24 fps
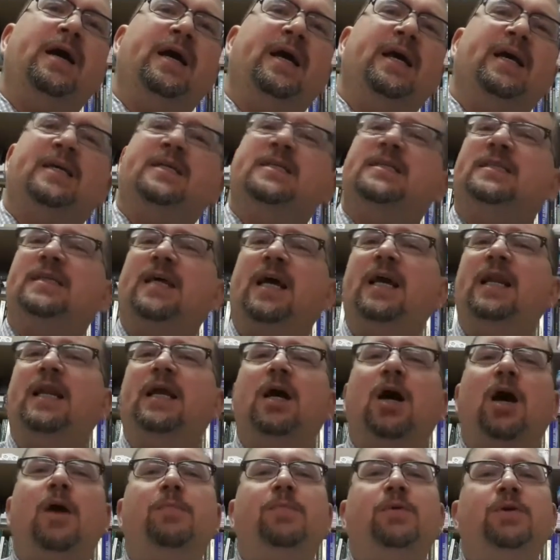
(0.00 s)
exciting
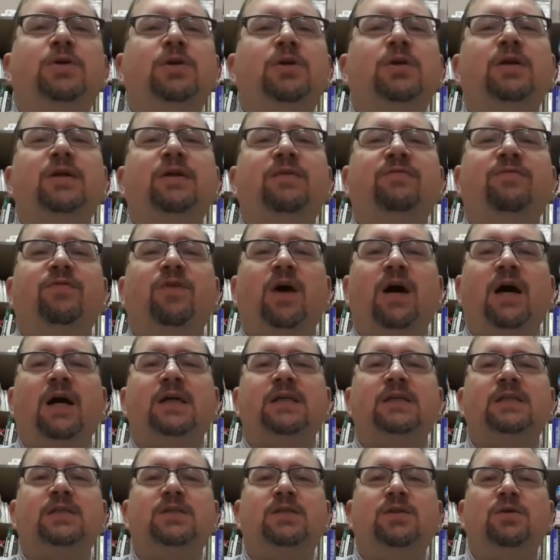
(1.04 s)
opportunity for
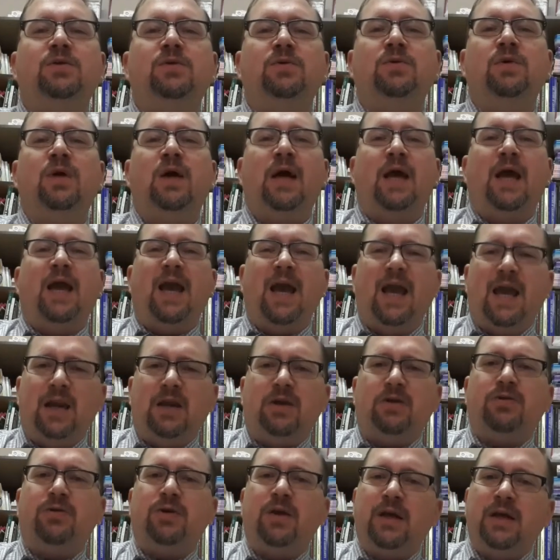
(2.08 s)
us to
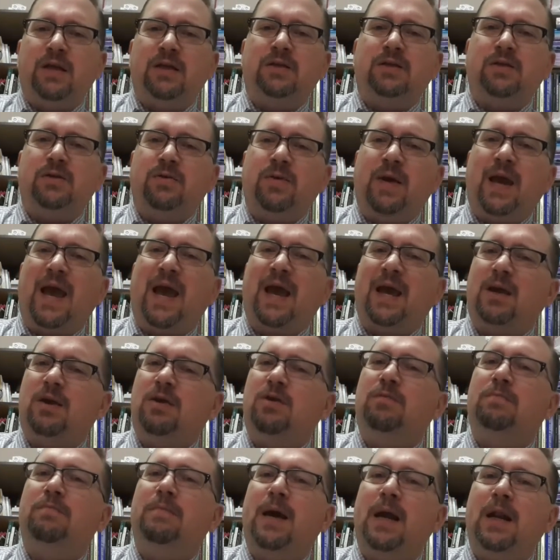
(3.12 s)
enter into
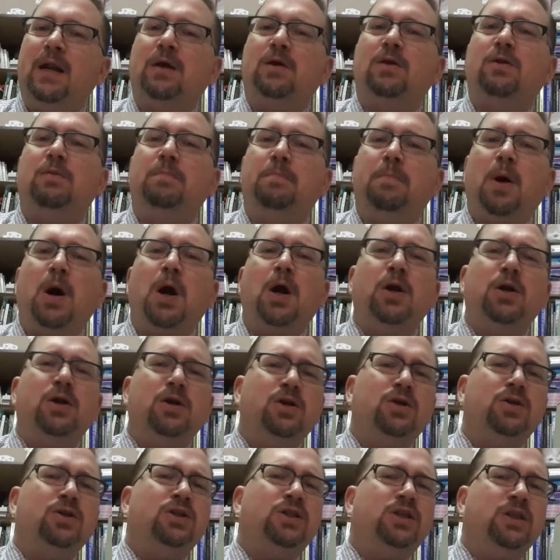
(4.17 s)
ecumenical
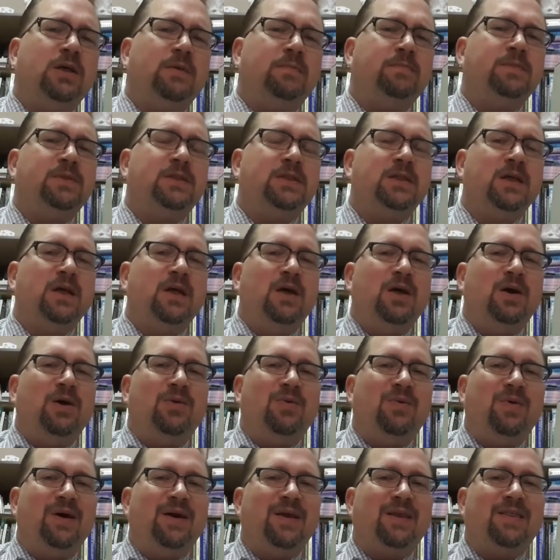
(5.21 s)
partnerships
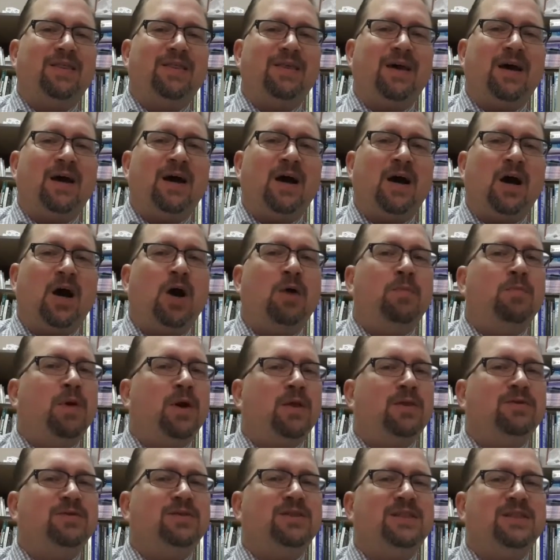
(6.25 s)
with our
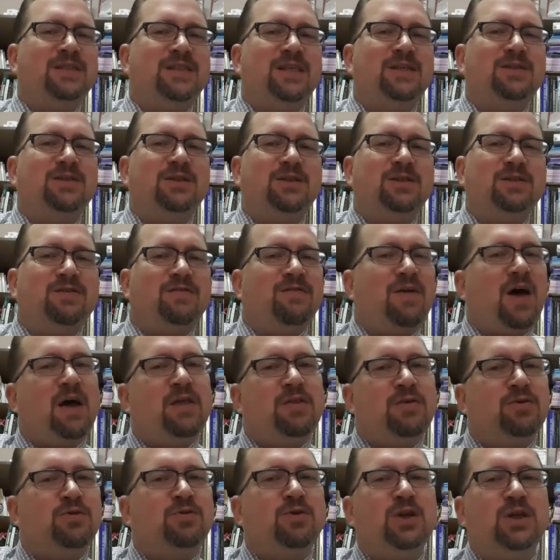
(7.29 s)
brothers and sisters of
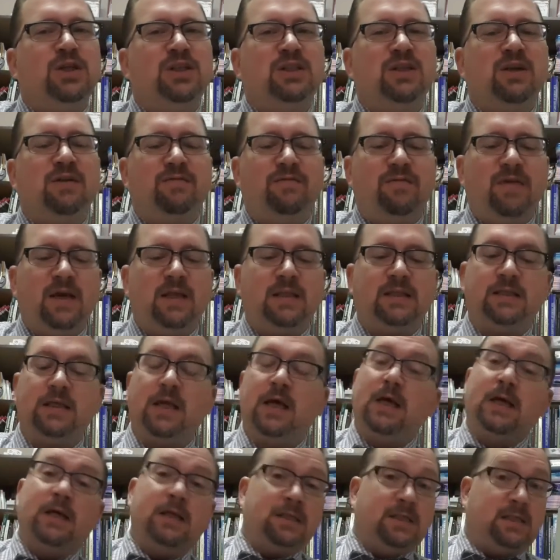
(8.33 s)
other Christian faiths,
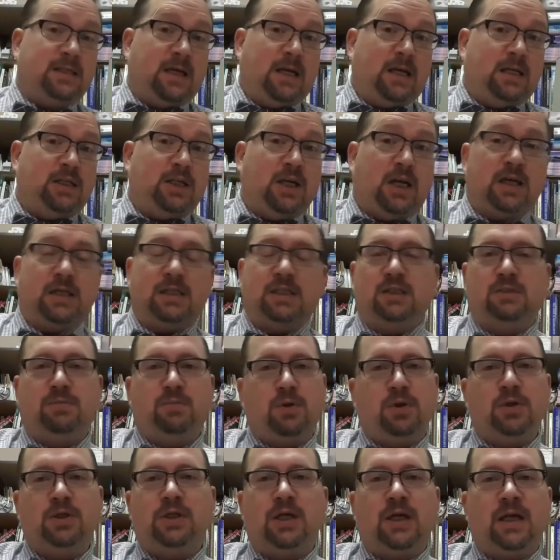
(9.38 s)
such as
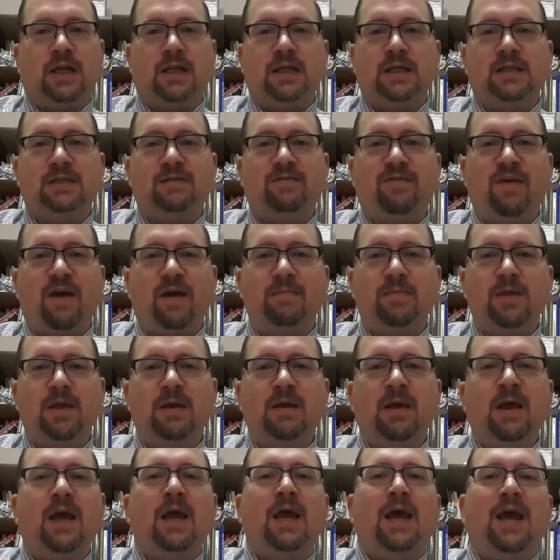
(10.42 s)
Spurgeon and his
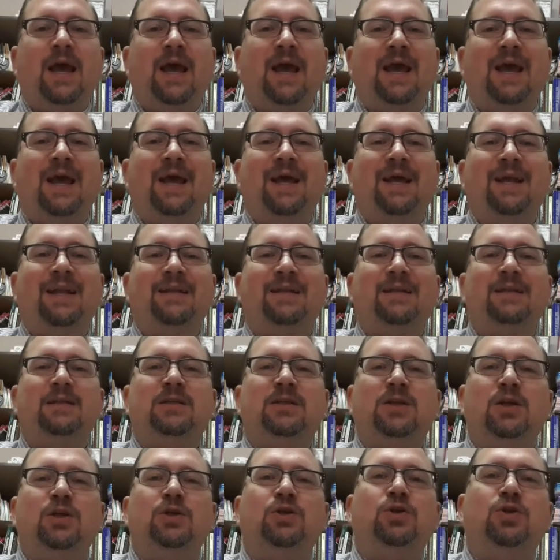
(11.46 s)
family, and
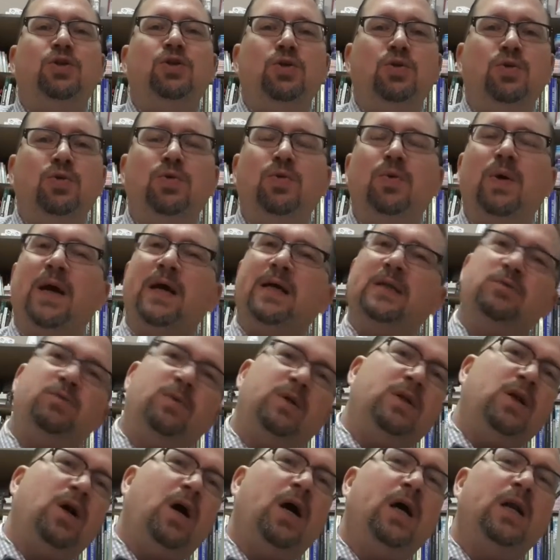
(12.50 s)
to do, as
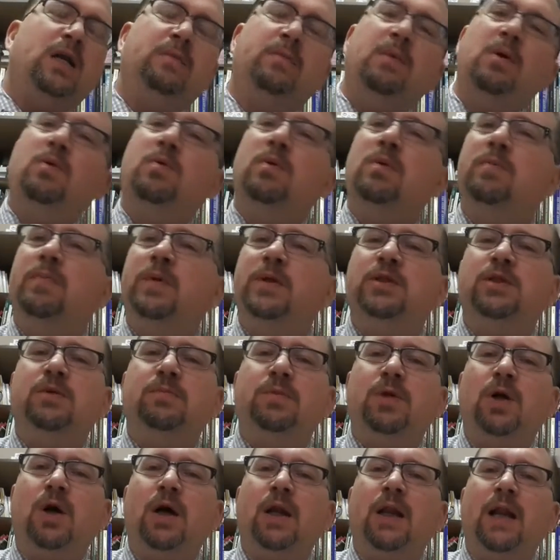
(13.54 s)
we talked about with
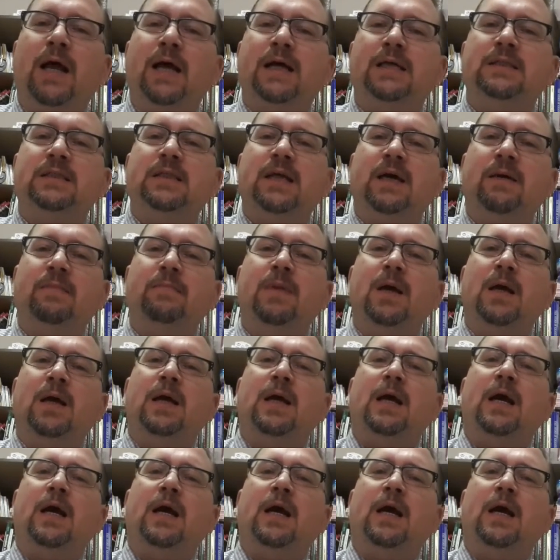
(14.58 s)
Bishop Don last time,